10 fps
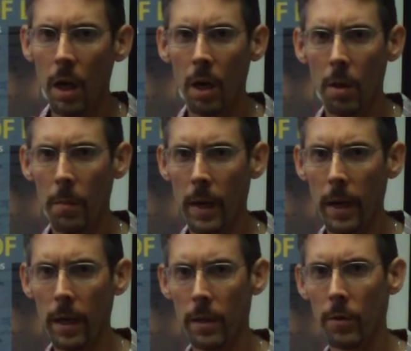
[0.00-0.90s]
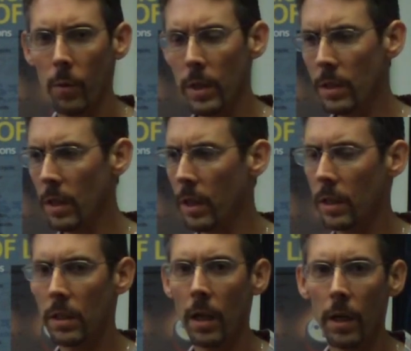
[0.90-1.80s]
And the reason I
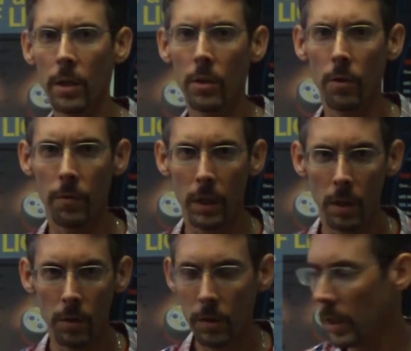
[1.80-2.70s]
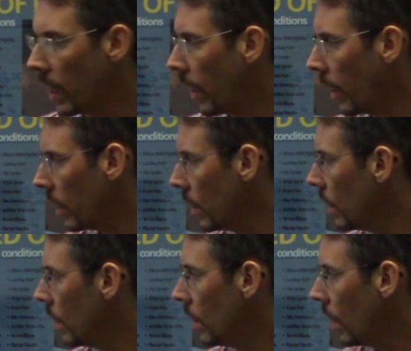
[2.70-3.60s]
decided to do a video today,
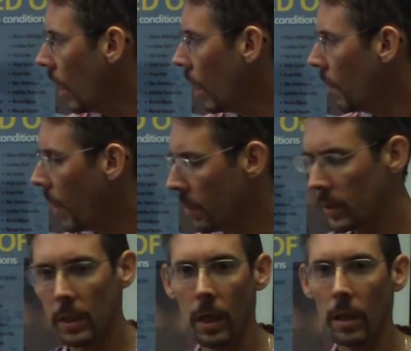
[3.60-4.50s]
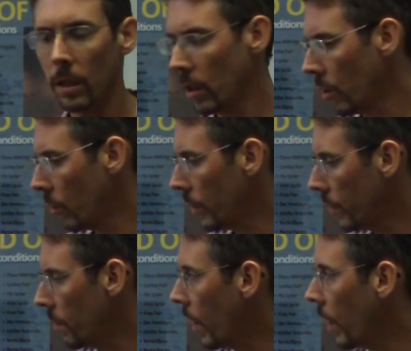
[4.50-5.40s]
I'm standing here
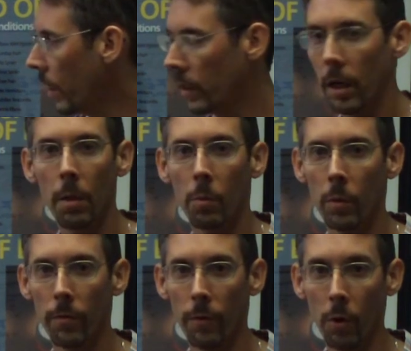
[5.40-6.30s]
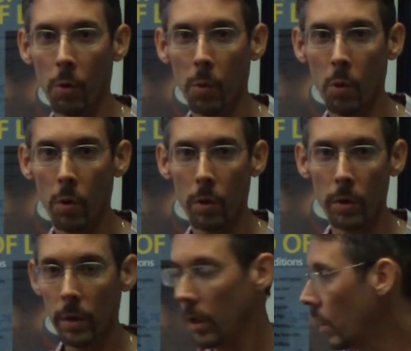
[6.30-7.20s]
with my referral
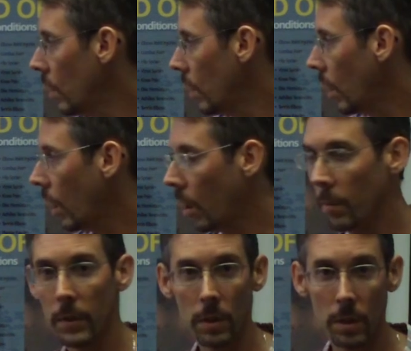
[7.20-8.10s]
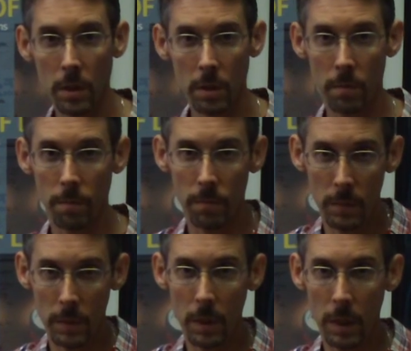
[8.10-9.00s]
board. This is
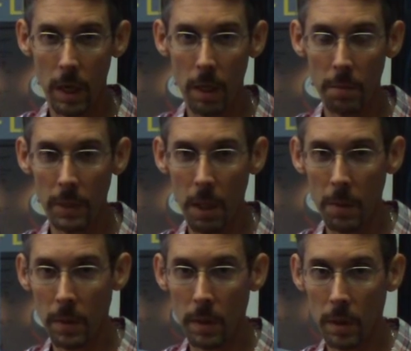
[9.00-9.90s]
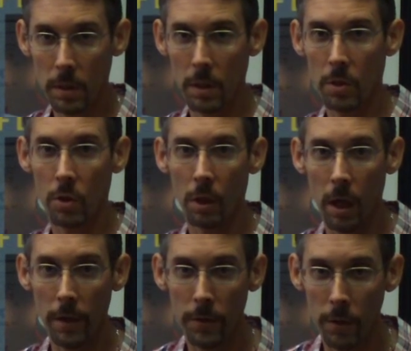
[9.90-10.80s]
the date I'm taping this is
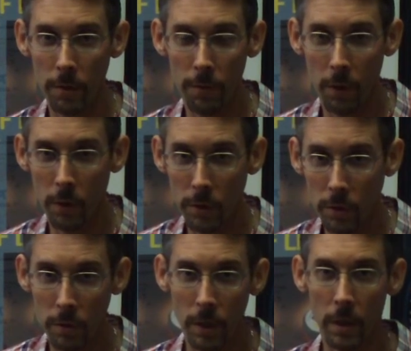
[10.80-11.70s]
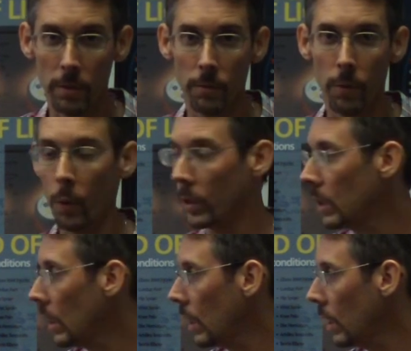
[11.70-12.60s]
July 31st,
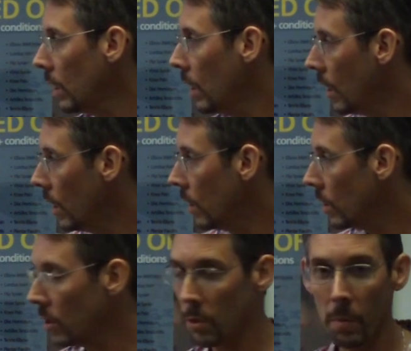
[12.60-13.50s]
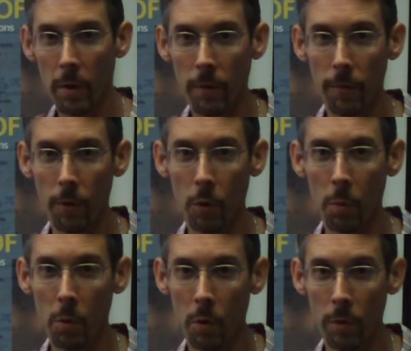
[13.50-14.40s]
2014. This is my
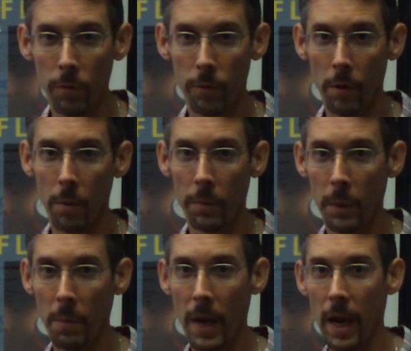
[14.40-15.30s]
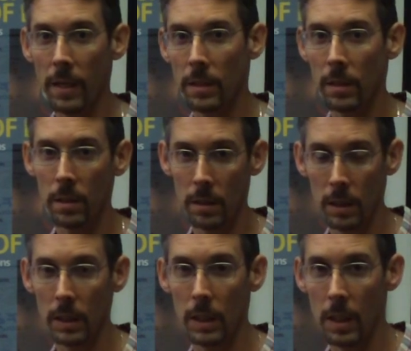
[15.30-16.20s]
referral board from the past
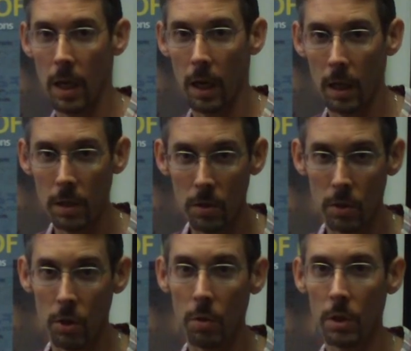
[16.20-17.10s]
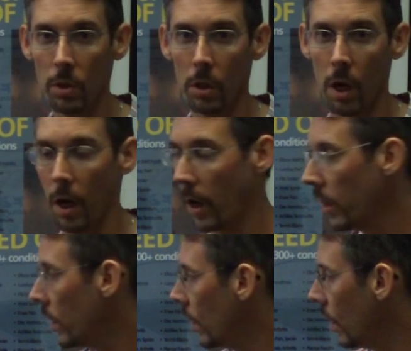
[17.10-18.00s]
60 days, June and July.